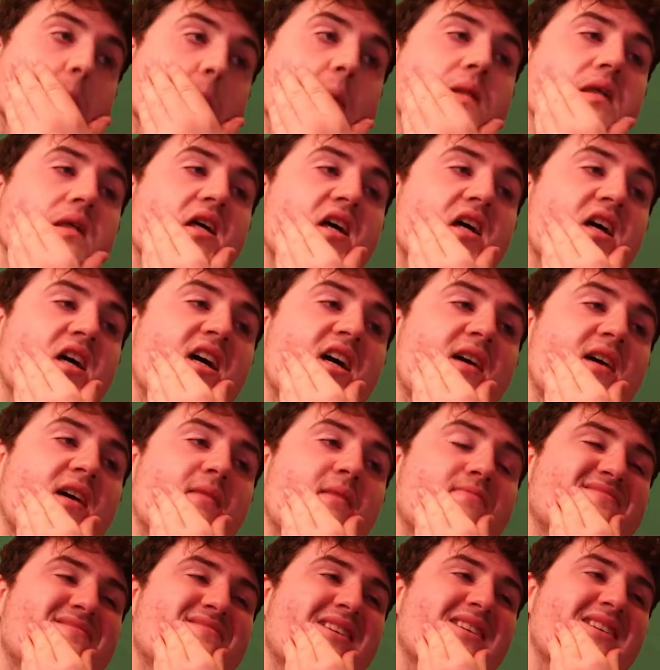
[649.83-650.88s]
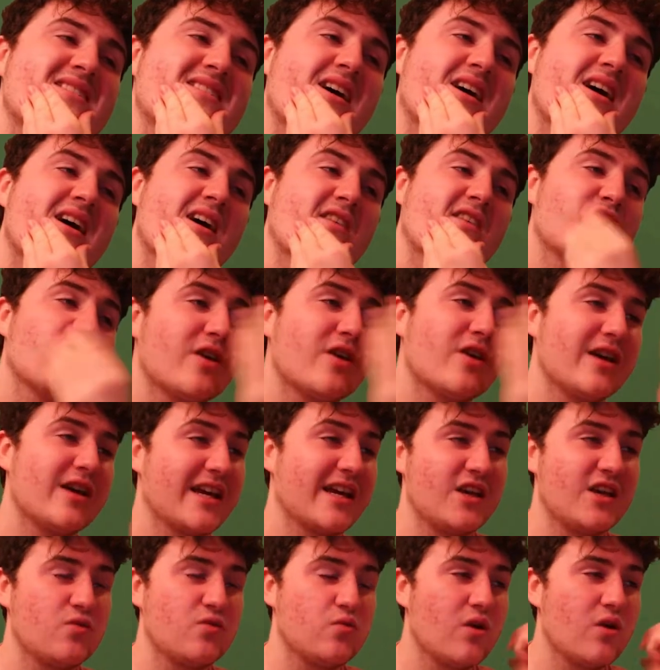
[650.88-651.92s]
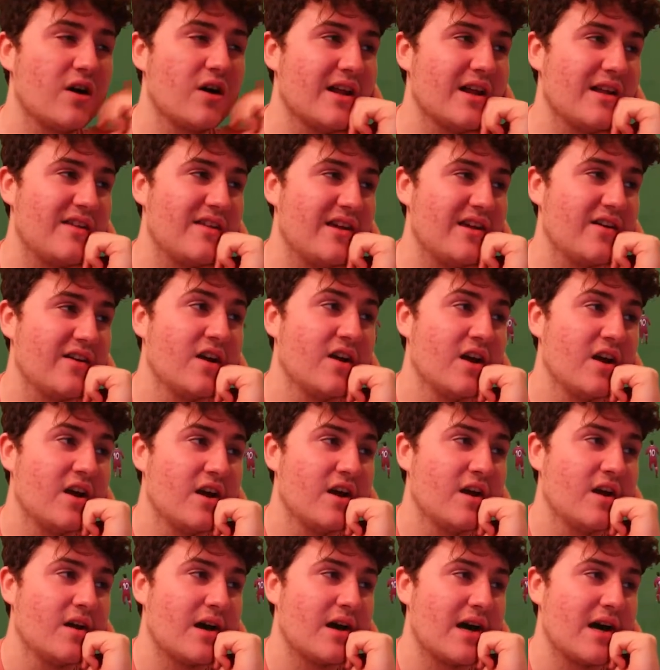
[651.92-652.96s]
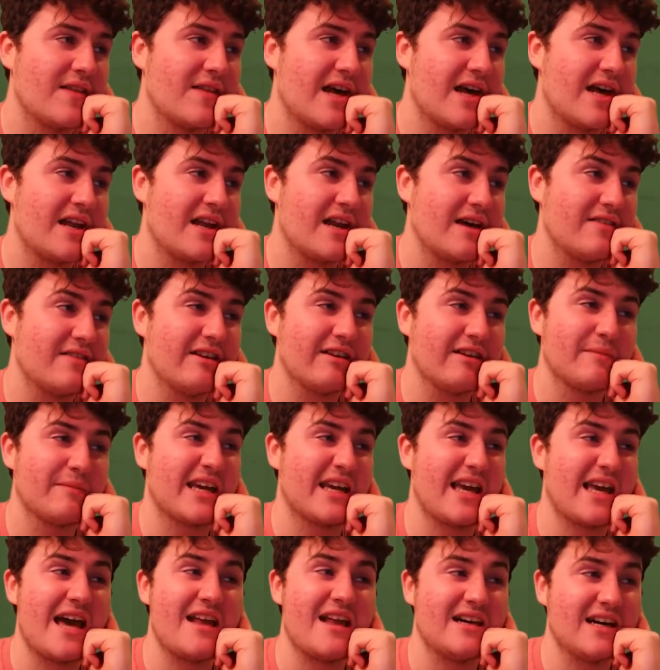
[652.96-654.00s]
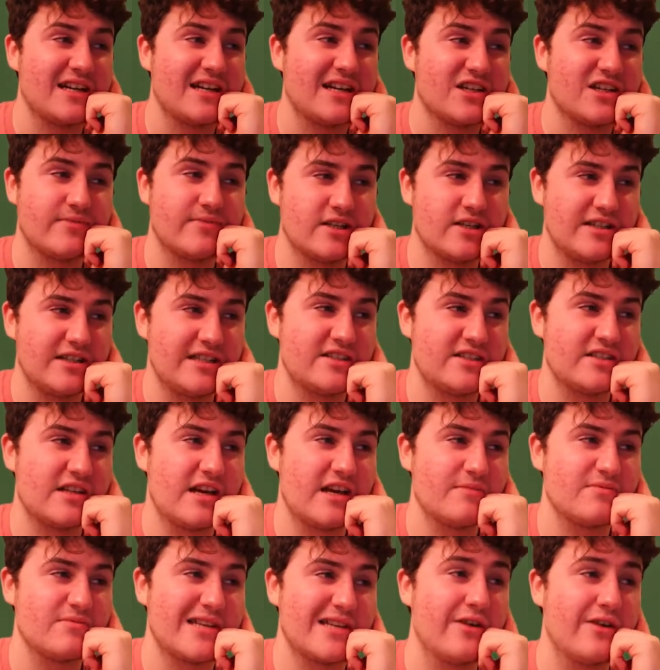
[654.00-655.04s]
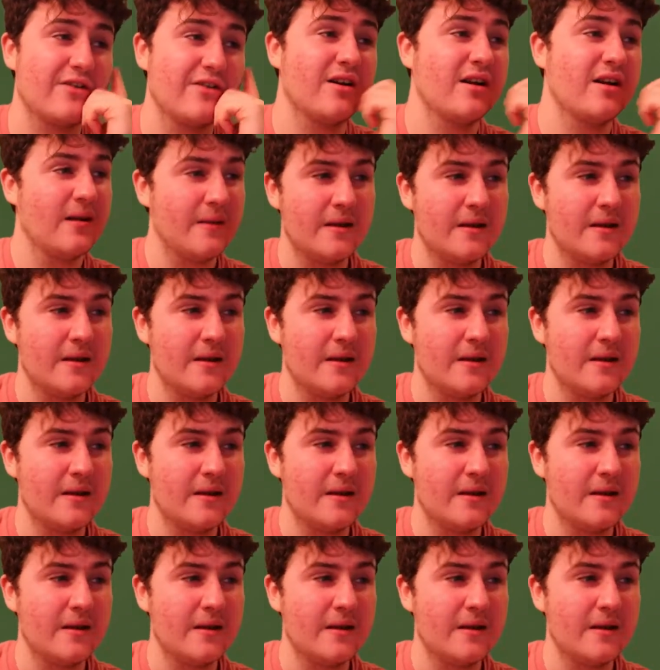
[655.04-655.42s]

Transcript: I thought Hickey'd won it there, and then I think McKenna had as well, he stepped out.